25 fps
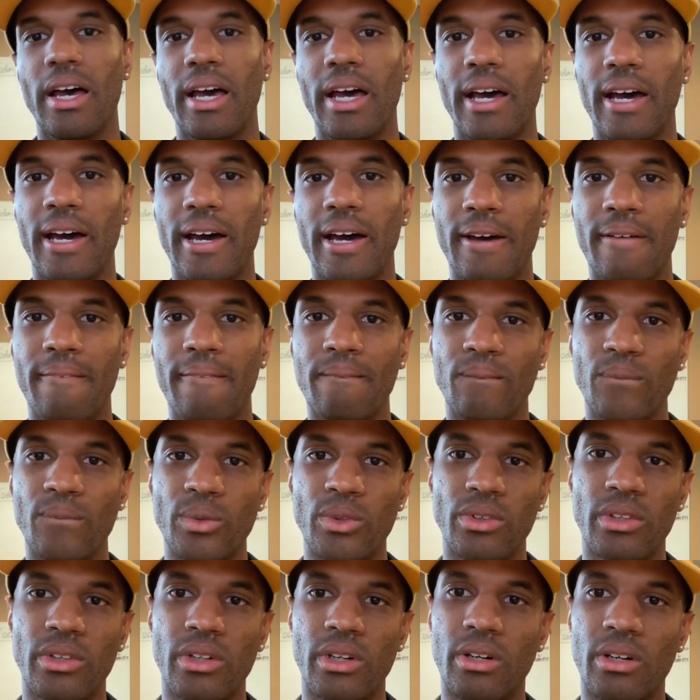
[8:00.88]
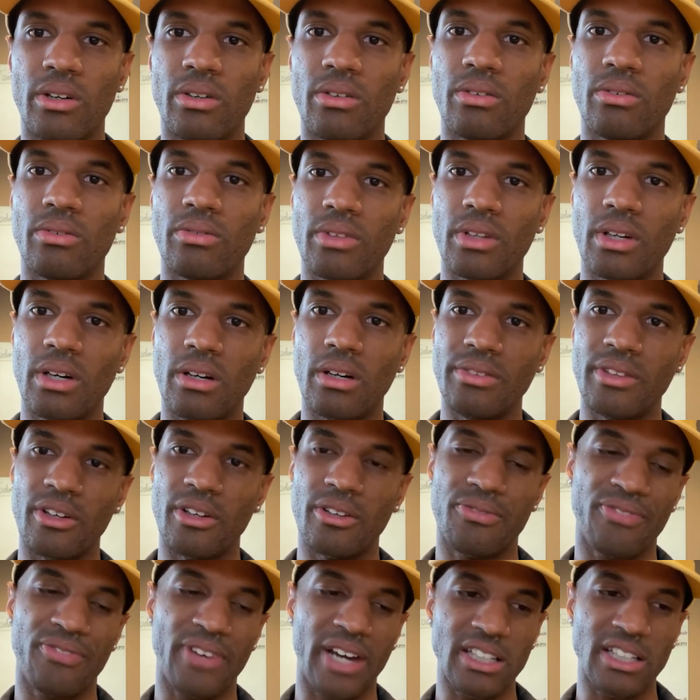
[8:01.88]
and you know
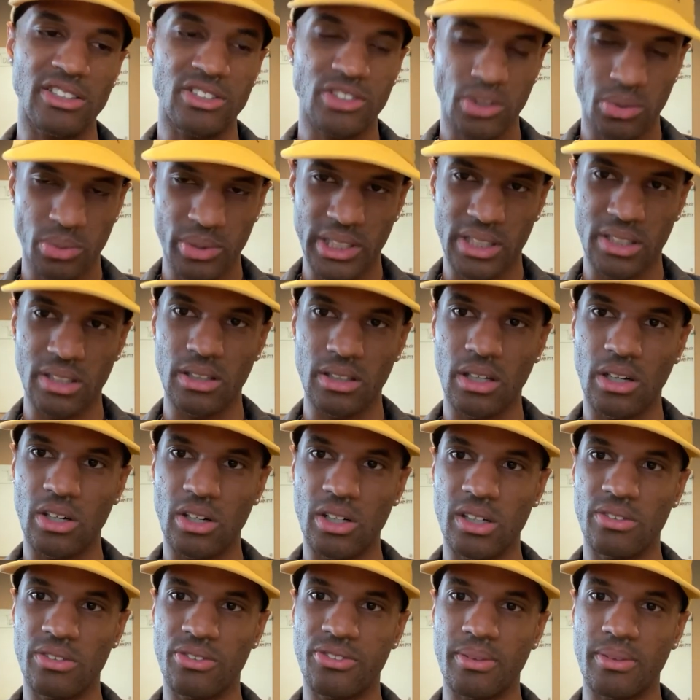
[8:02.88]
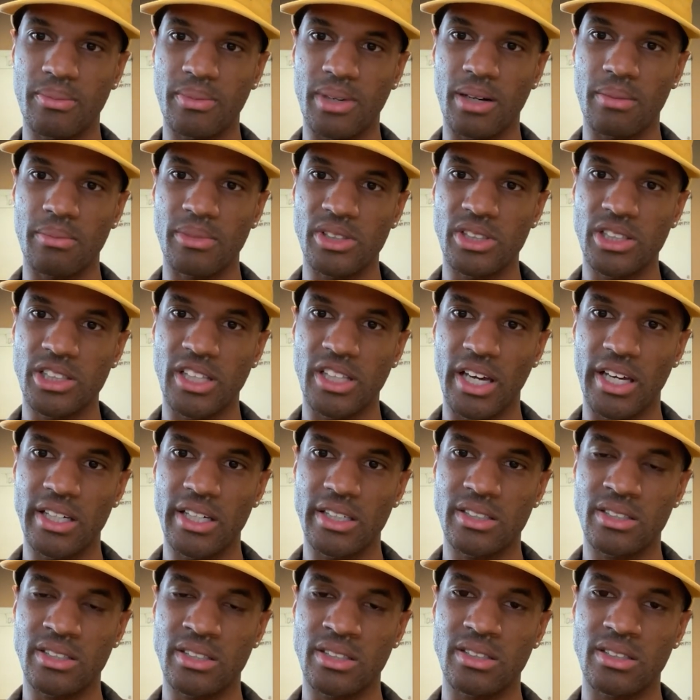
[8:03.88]
the faster we can learn from our
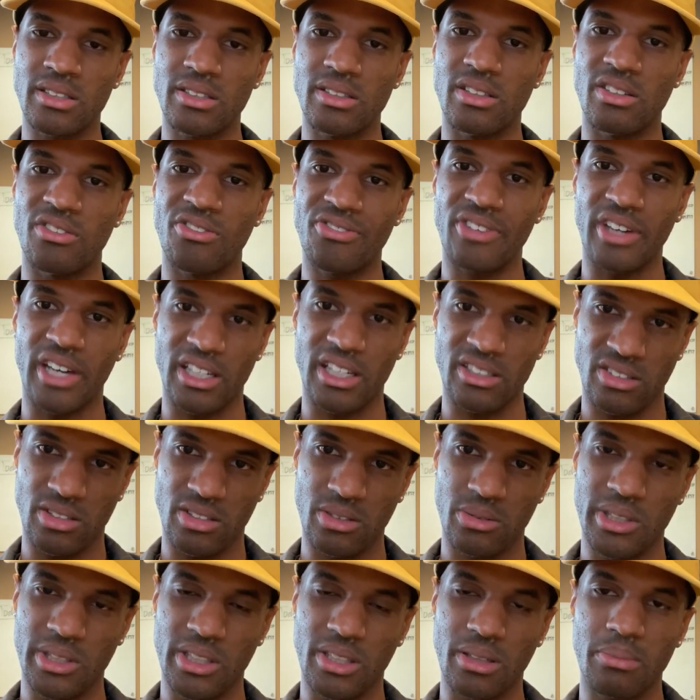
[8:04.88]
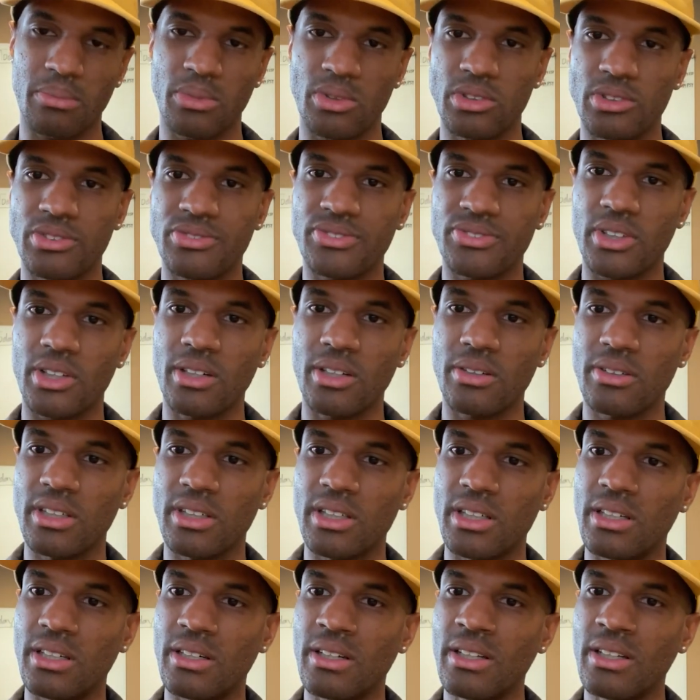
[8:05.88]
mistakes, the faster we can move
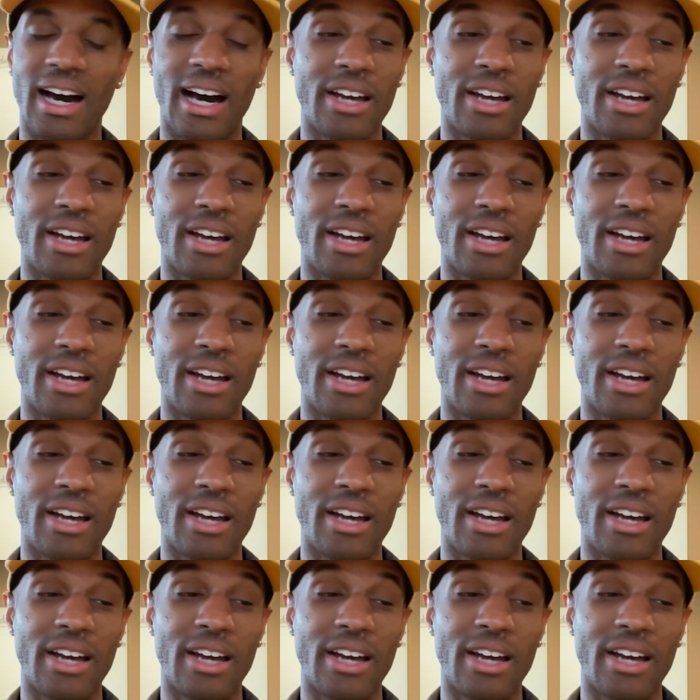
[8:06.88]
forward.